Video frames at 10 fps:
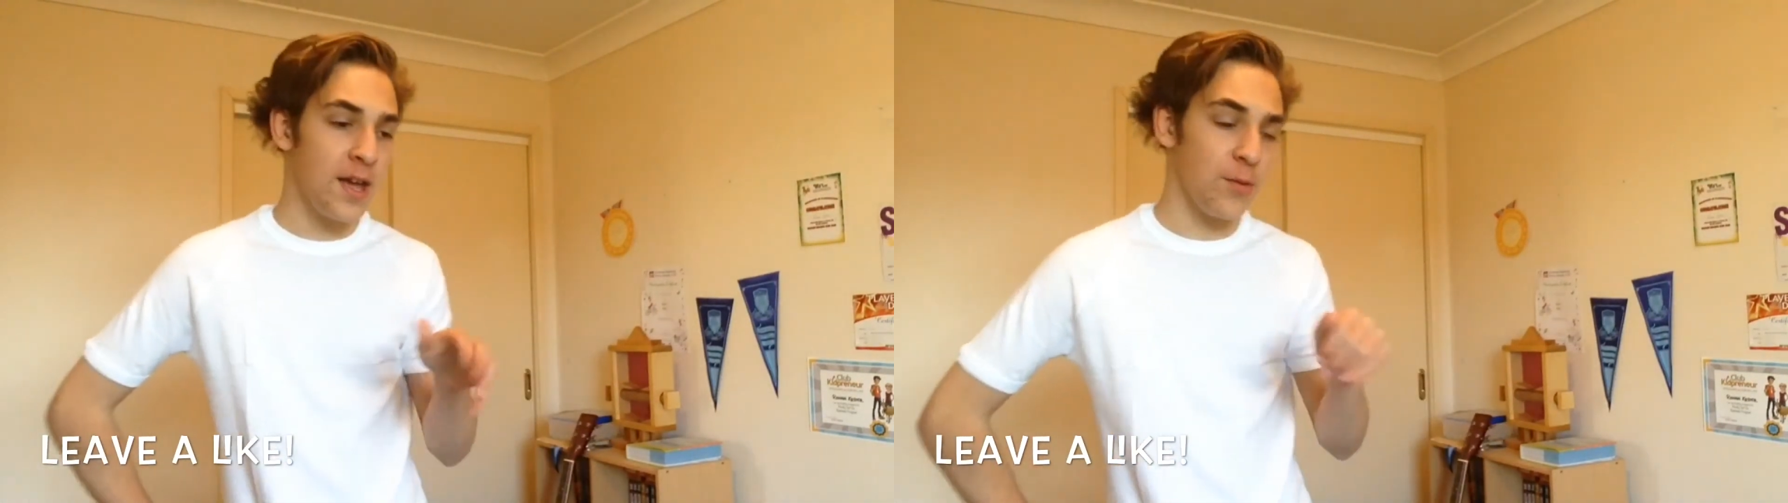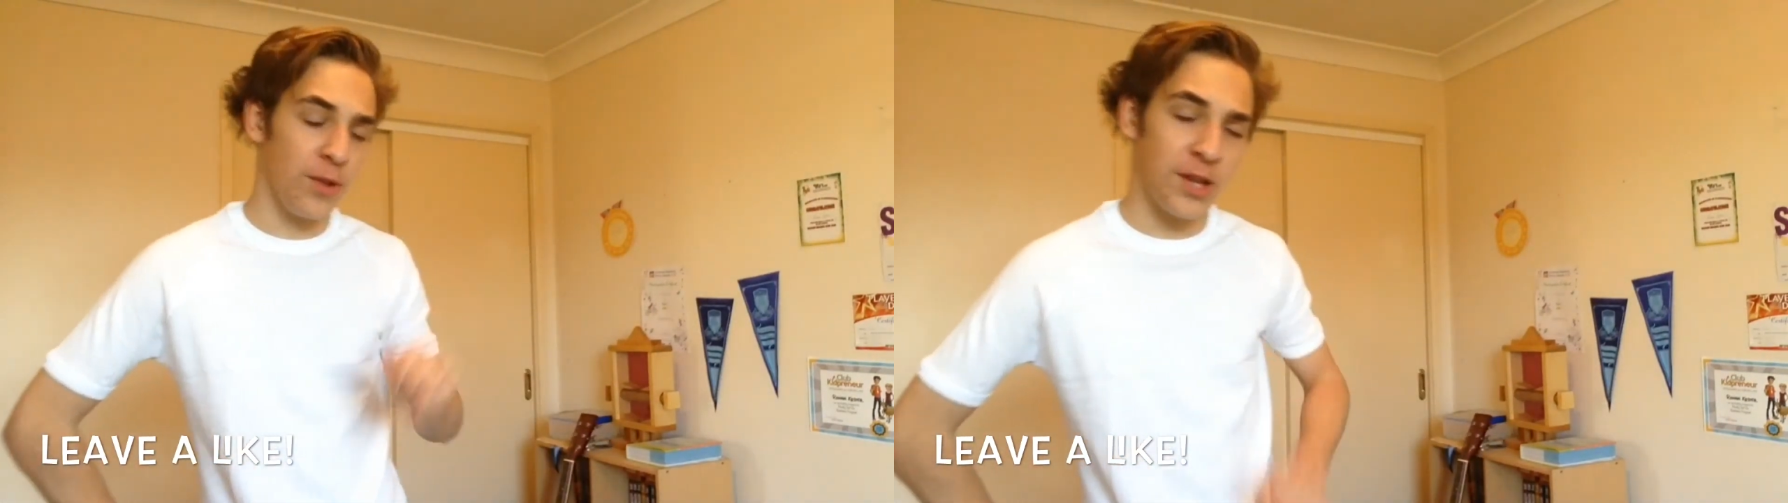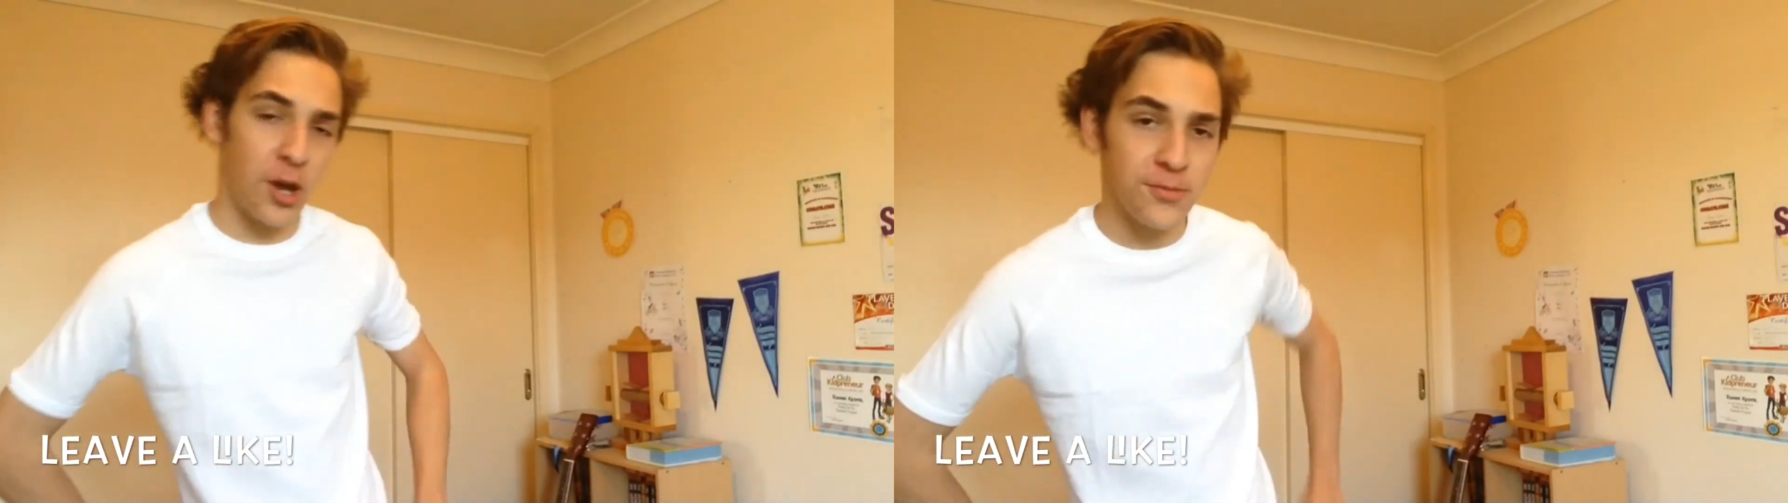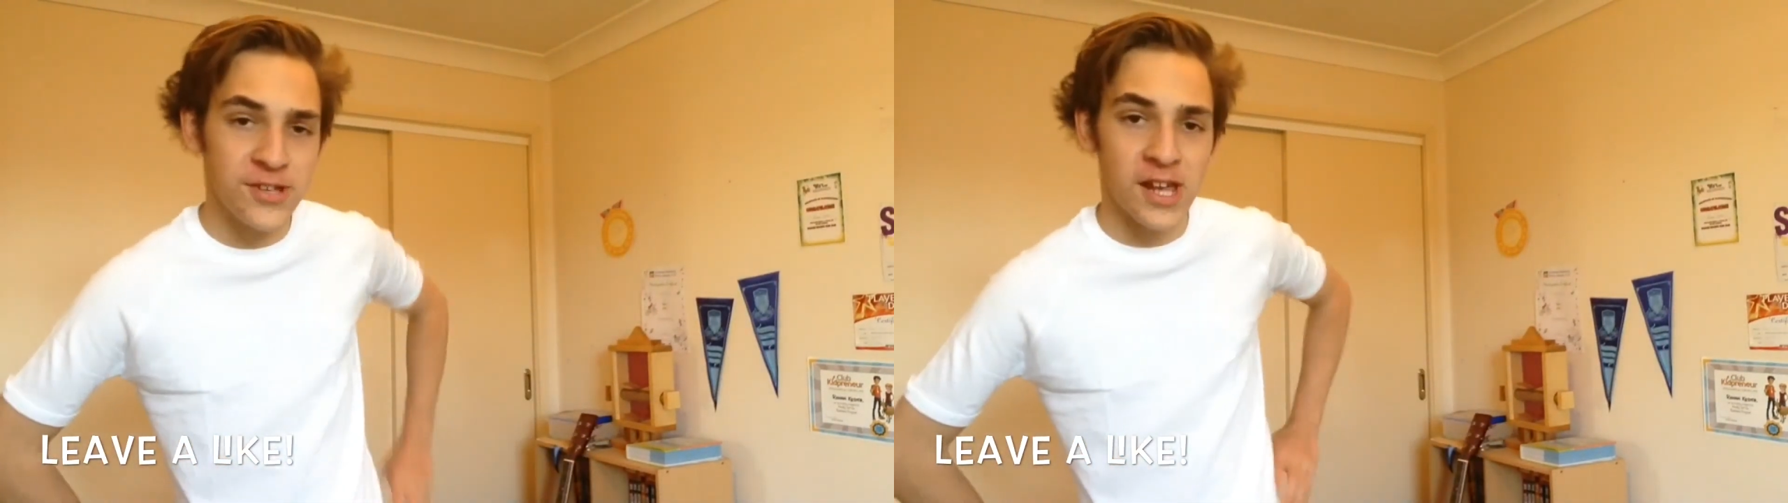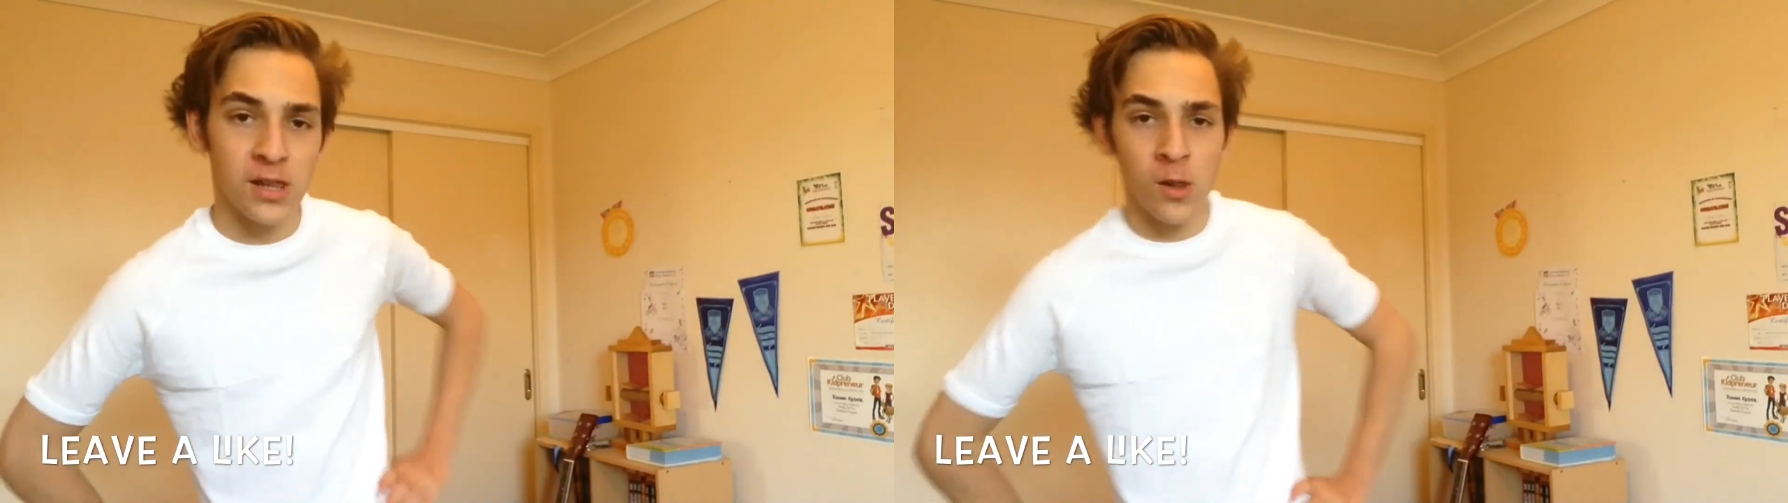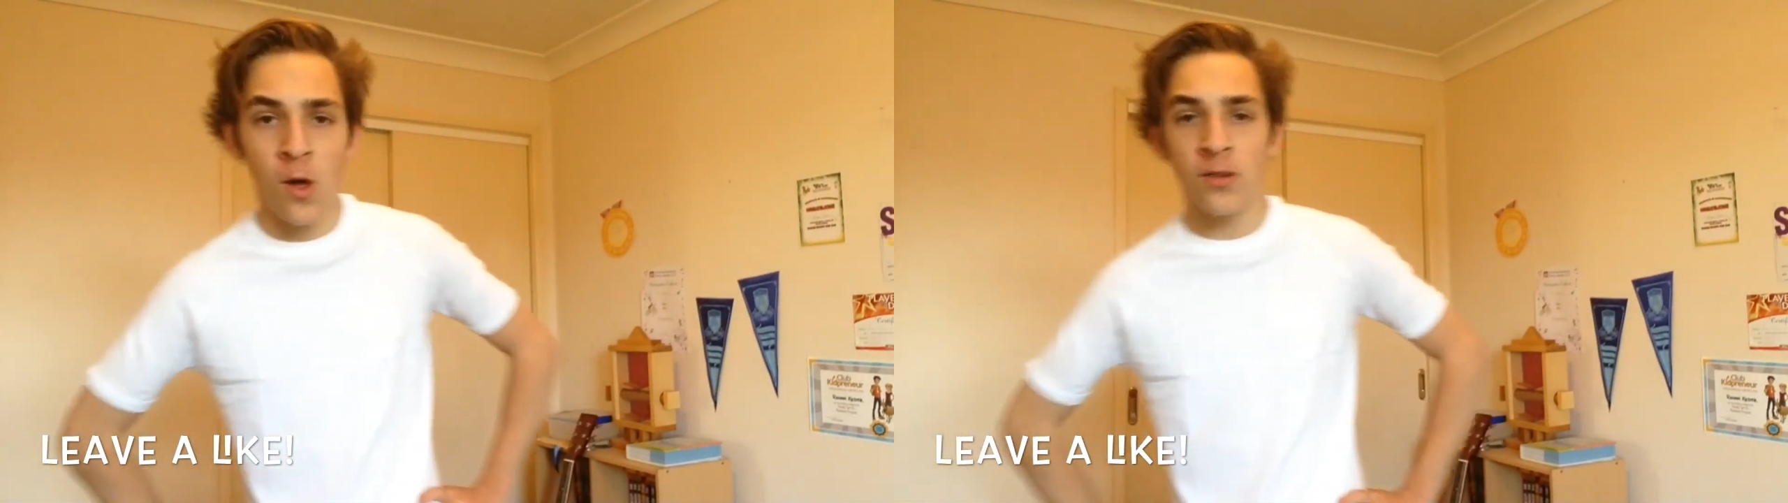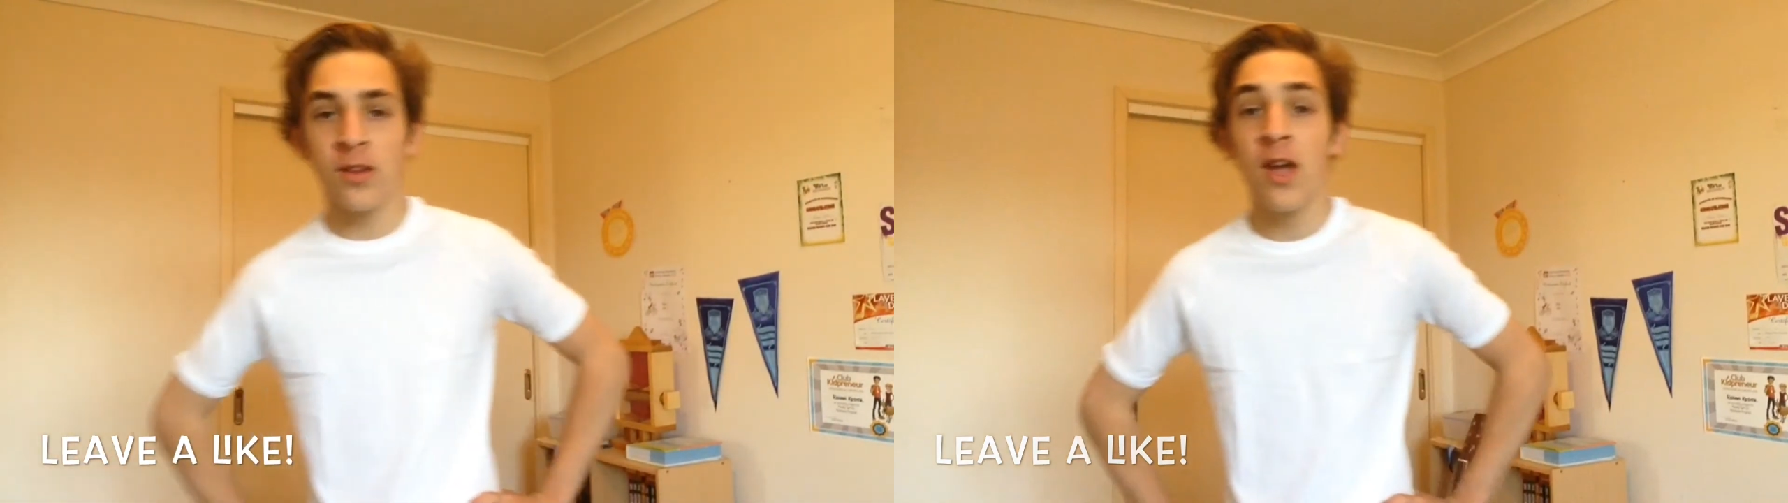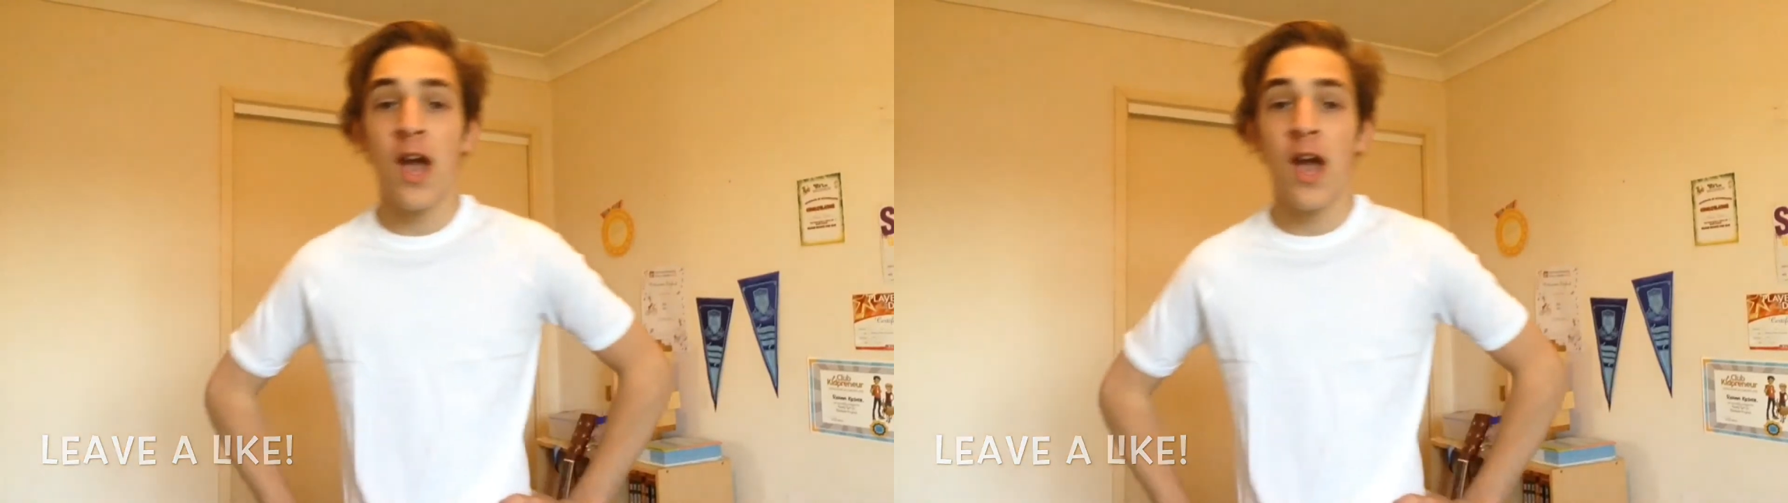It really helps out a lot.